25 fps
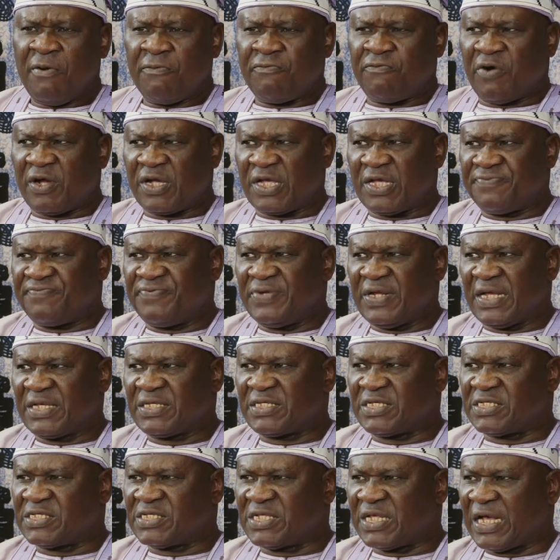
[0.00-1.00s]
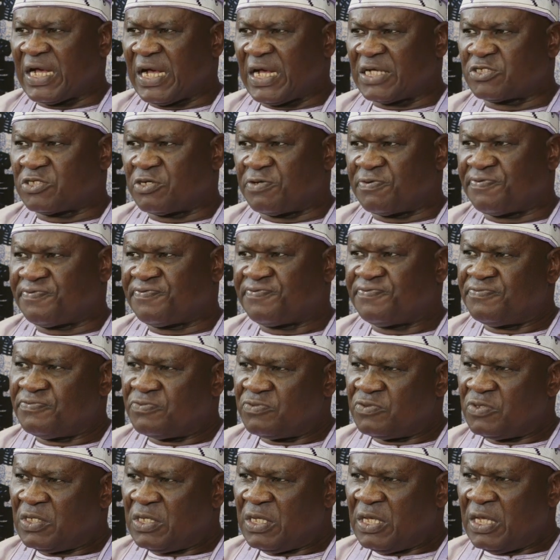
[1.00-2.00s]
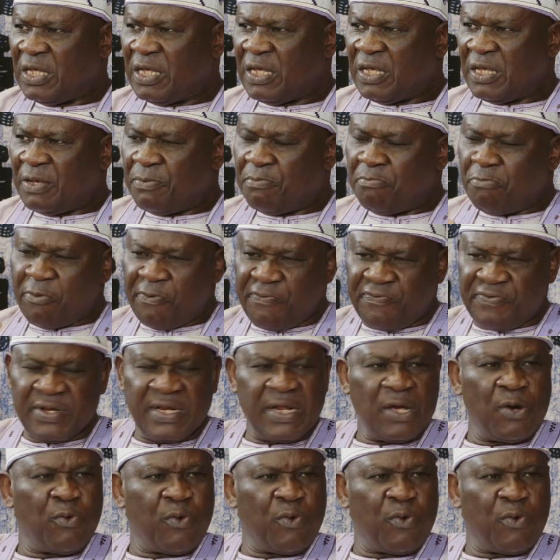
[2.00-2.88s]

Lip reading: Forgiveness is the art of moving